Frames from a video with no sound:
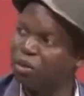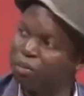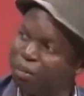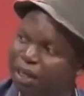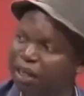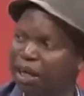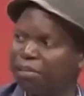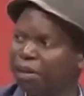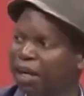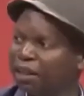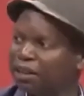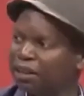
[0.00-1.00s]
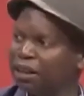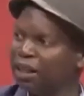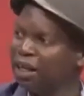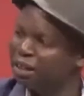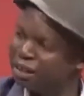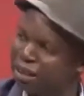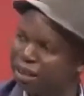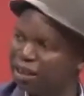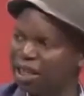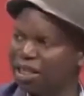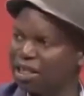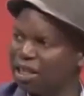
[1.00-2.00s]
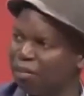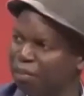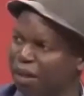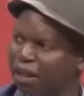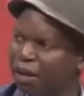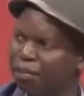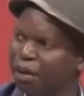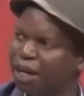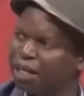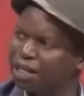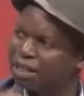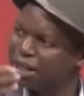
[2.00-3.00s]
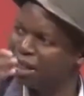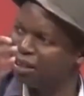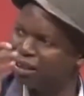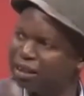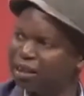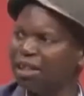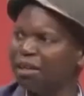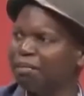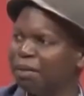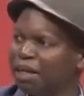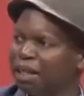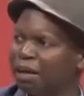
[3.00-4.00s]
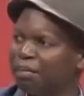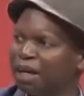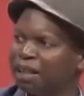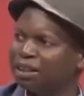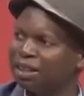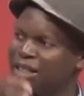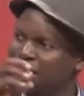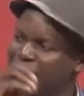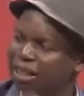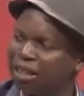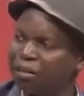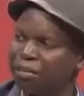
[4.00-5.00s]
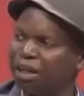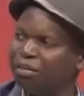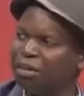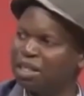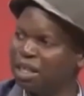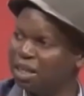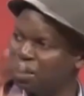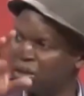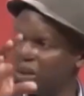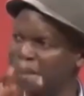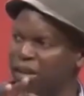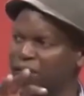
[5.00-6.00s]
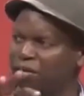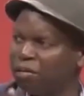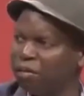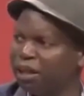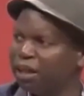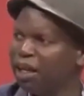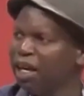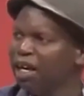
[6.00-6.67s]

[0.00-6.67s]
will play their part, teachers play their parts, children play their parts, these other departments like social development,